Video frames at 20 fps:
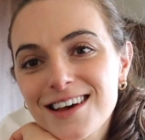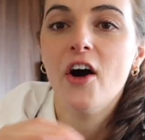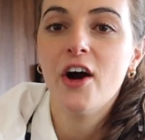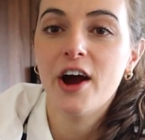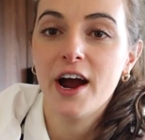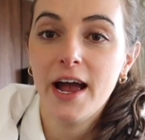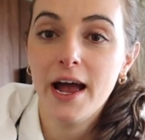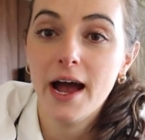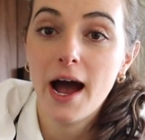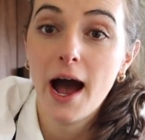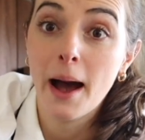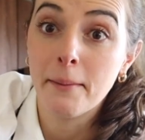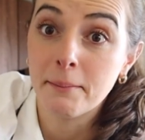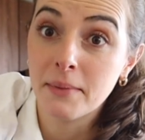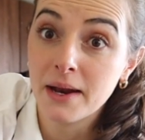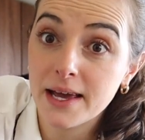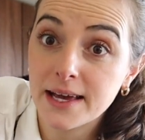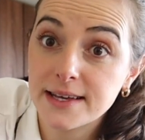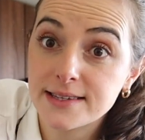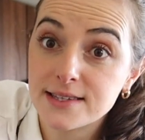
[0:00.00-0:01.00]
All right, I'm
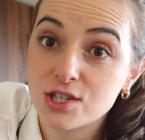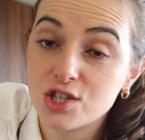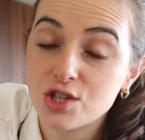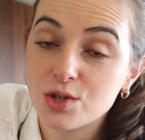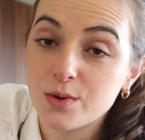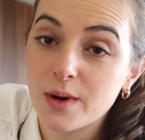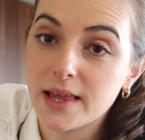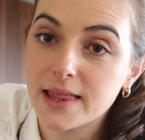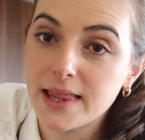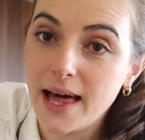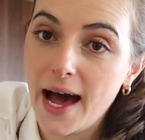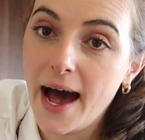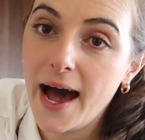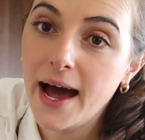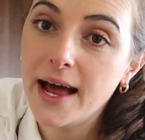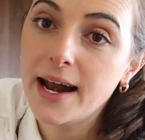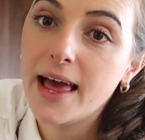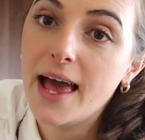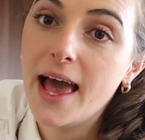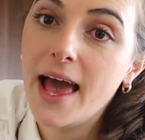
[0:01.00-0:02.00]
gonna get to doing
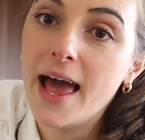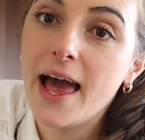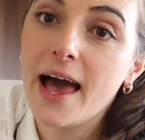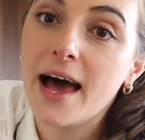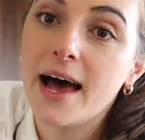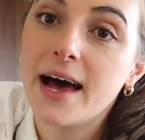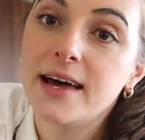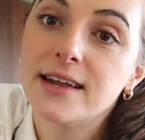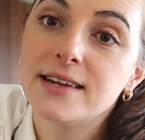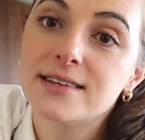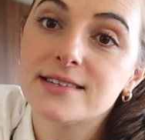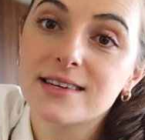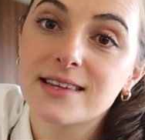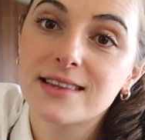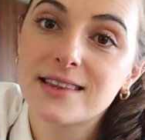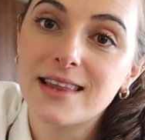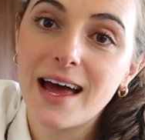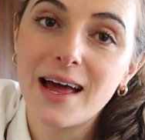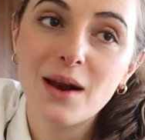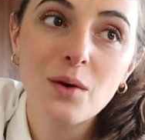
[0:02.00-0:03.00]
that, and
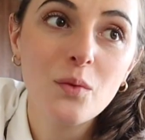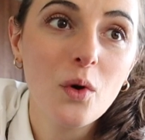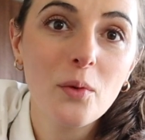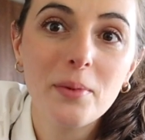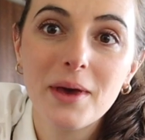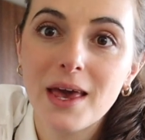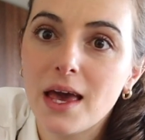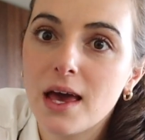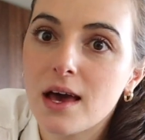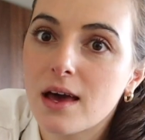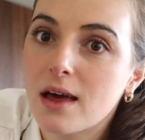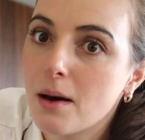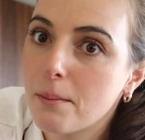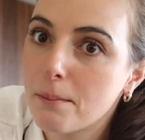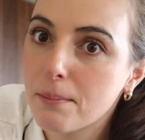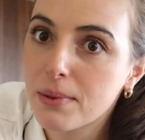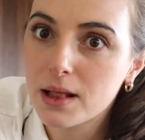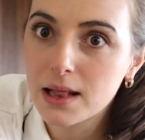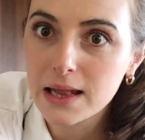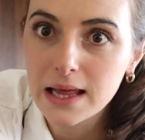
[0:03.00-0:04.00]
then we'll be
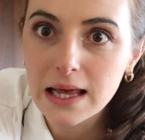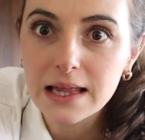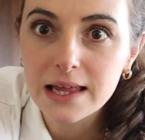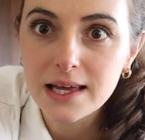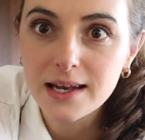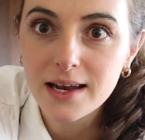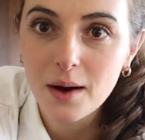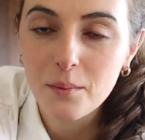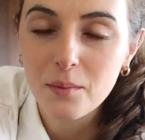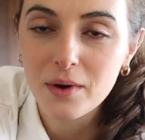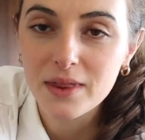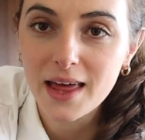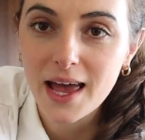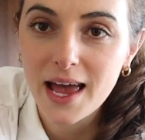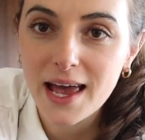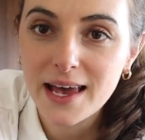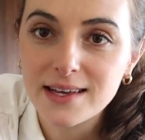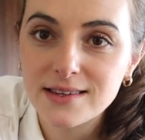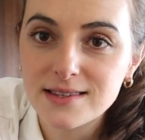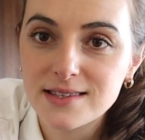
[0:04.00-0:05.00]
completely done with the
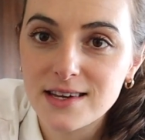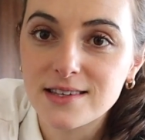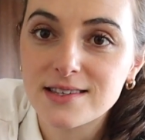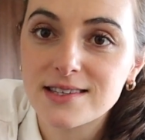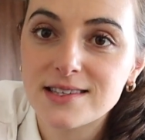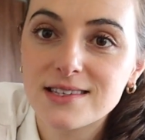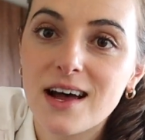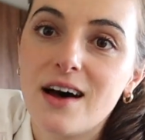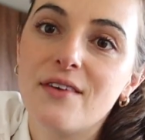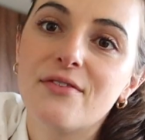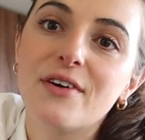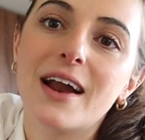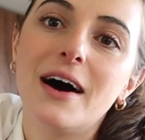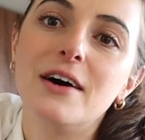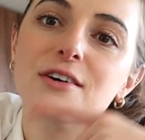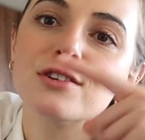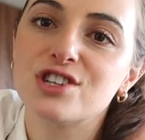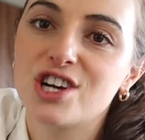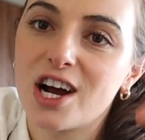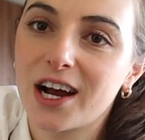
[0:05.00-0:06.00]
hands-on stuff, and
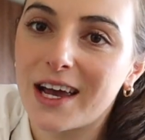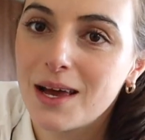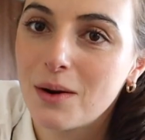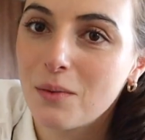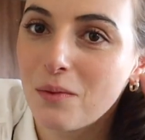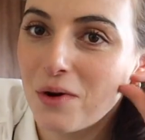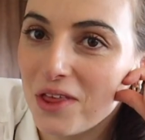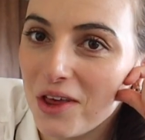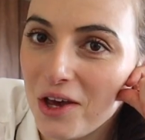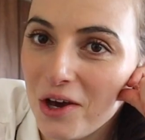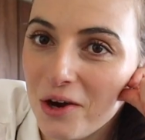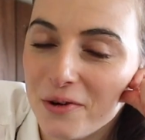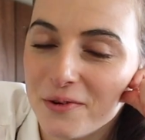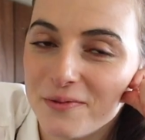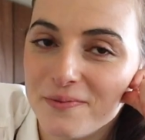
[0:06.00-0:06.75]
I'll check in with you.